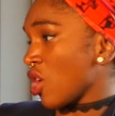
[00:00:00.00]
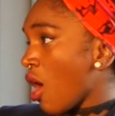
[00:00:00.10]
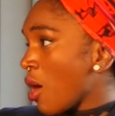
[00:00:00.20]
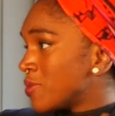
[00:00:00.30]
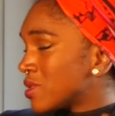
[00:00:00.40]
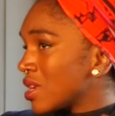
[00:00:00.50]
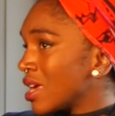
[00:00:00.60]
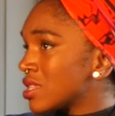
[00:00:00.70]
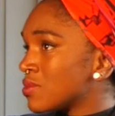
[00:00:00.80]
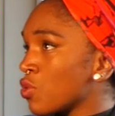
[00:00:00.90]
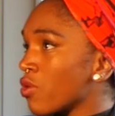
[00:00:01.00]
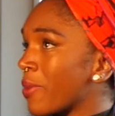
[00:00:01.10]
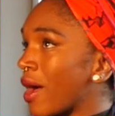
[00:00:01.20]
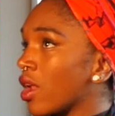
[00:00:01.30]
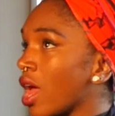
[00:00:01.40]
jobs, it's more
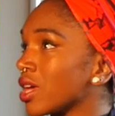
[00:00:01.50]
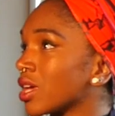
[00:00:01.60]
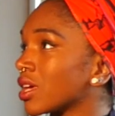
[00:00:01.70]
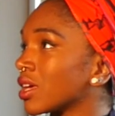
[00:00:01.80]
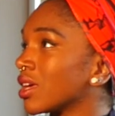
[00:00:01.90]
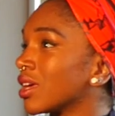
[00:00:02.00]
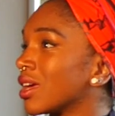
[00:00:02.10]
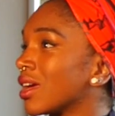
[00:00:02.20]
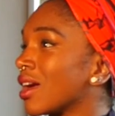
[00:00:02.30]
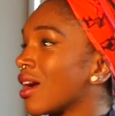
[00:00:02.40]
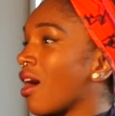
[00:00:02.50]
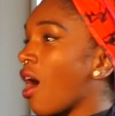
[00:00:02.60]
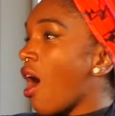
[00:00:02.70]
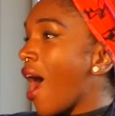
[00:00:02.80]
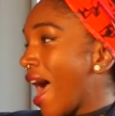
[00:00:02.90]
about, like,
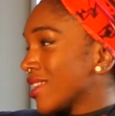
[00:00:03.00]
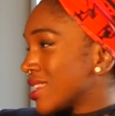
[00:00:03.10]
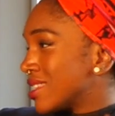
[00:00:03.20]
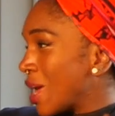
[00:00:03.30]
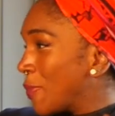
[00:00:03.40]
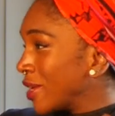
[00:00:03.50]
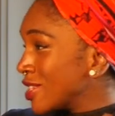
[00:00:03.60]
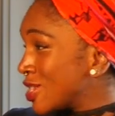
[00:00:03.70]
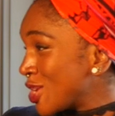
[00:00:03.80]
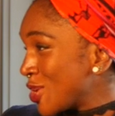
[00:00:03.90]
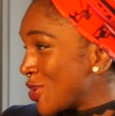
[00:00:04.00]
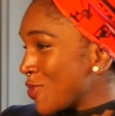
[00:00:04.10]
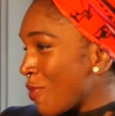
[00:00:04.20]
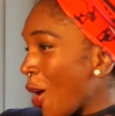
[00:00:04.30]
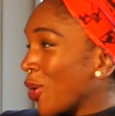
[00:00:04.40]
I had to step
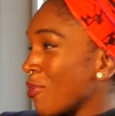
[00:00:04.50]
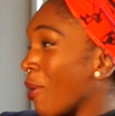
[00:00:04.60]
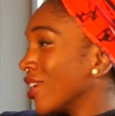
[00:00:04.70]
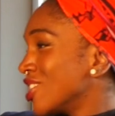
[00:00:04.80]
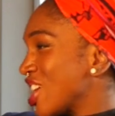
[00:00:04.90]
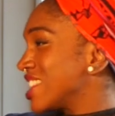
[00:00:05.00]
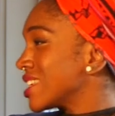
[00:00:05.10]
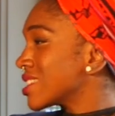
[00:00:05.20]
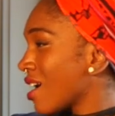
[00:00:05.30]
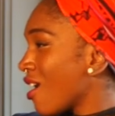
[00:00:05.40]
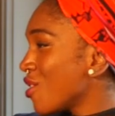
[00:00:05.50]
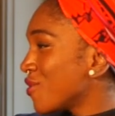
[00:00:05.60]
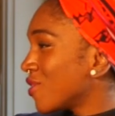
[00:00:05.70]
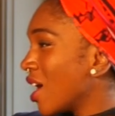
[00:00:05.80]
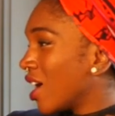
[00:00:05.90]
into my unapologetic self.
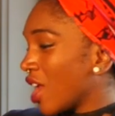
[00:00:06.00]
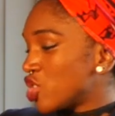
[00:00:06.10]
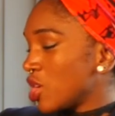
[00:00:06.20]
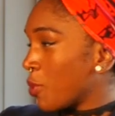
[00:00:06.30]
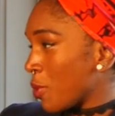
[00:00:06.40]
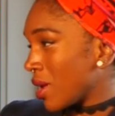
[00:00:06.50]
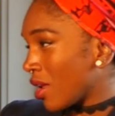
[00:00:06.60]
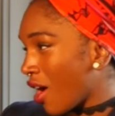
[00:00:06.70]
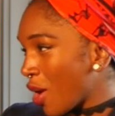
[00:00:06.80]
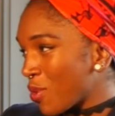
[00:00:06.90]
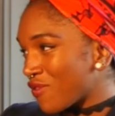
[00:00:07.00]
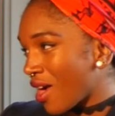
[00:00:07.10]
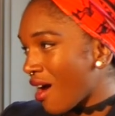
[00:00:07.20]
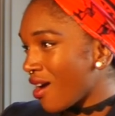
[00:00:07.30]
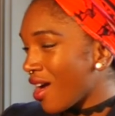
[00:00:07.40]
Like, she put me in line with
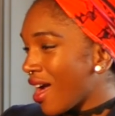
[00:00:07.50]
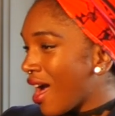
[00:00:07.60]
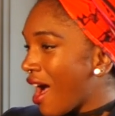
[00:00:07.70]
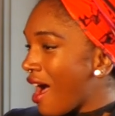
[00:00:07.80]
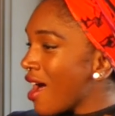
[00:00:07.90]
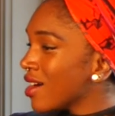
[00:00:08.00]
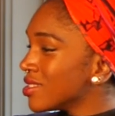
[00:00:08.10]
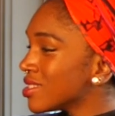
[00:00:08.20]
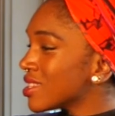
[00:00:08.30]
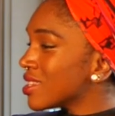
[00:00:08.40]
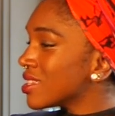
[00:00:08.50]
that, and